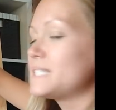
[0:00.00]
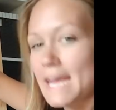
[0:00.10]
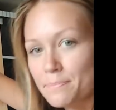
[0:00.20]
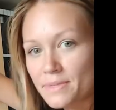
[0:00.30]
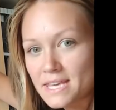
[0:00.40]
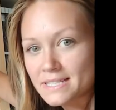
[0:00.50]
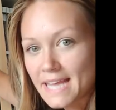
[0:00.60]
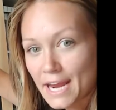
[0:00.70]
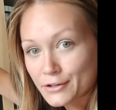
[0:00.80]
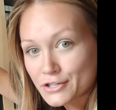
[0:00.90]
tape
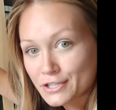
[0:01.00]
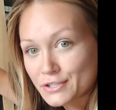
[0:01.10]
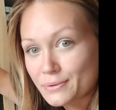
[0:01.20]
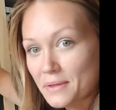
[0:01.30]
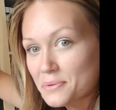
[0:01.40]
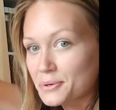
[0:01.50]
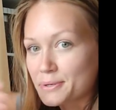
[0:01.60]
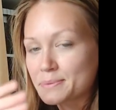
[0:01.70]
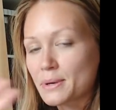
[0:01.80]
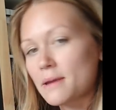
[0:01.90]
these anchor charts around the
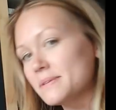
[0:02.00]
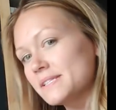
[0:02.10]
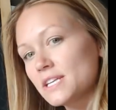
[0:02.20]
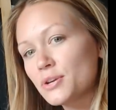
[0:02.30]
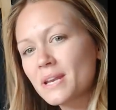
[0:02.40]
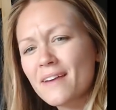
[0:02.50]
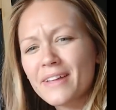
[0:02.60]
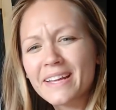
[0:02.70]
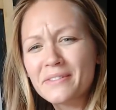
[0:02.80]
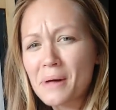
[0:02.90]
room, so A, B, C, D. You can have
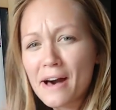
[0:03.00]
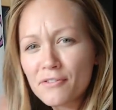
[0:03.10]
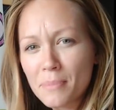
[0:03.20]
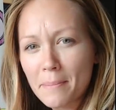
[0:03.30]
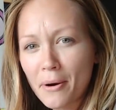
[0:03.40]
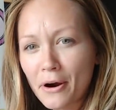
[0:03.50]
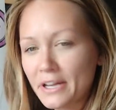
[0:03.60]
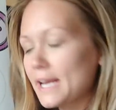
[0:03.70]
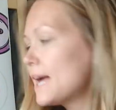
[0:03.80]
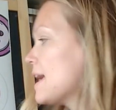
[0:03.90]
like a little alphabet
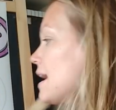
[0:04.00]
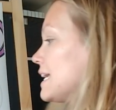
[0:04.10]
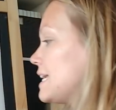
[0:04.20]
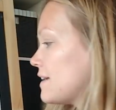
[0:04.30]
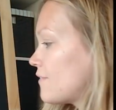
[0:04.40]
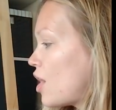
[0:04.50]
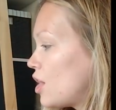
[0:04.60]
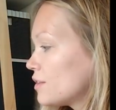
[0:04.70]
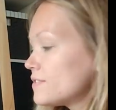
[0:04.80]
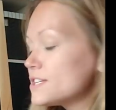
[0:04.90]
party. Give
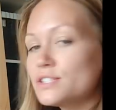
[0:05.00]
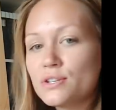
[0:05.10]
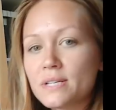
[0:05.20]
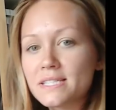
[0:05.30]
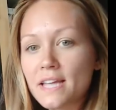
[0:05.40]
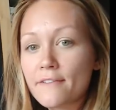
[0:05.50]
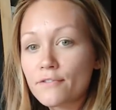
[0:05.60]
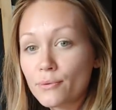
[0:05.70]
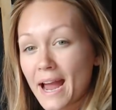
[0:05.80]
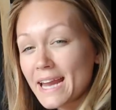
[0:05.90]
all of the students a
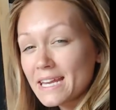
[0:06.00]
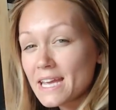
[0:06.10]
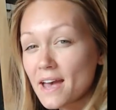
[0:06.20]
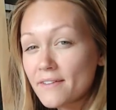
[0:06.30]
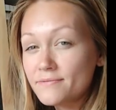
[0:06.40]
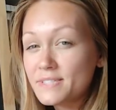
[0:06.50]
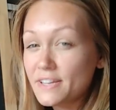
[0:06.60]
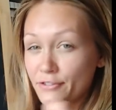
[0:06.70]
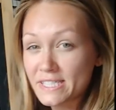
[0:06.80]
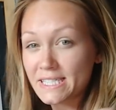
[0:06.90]
variety of
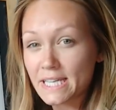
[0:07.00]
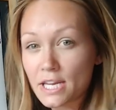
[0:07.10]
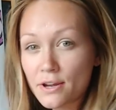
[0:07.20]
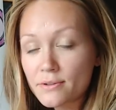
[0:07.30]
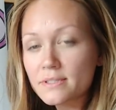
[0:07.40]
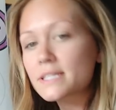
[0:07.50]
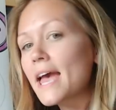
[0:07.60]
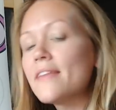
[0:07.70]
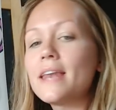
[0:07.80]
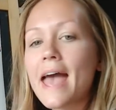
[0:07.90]
different sticky notes
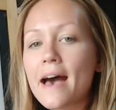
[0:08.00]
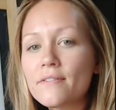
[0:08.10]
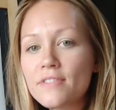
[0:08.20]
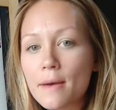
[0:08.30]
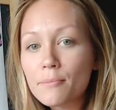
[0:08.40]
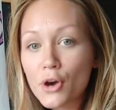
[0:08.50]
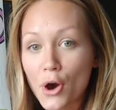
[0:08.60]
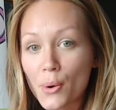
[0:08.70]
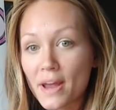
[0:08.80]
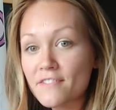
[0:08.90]
and then have them
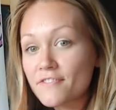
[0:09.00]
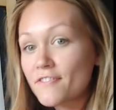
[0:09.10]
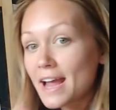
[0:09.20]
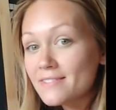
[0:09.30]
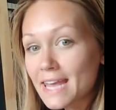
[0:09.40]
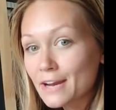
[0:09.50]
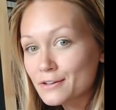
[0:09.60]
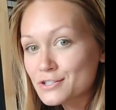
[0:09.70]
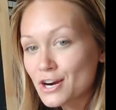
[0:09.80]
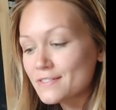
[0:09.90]
go and find the
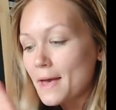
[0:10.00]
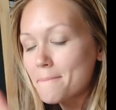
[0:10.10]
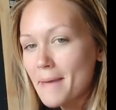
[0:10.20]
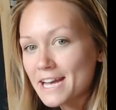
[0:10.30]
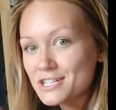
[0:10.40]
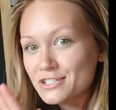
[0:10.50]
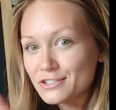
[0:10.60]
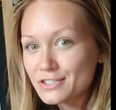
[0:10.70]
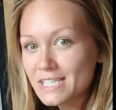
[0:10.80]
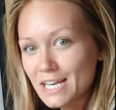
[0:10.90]
anchor chart that
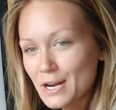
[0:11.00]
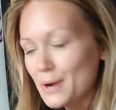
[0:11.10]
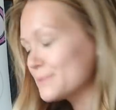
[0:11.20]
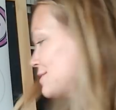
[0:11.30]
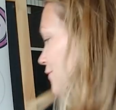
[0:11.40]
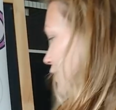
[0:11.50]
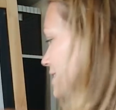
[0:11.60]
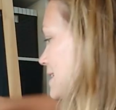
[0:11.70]
matches their sticky note. So for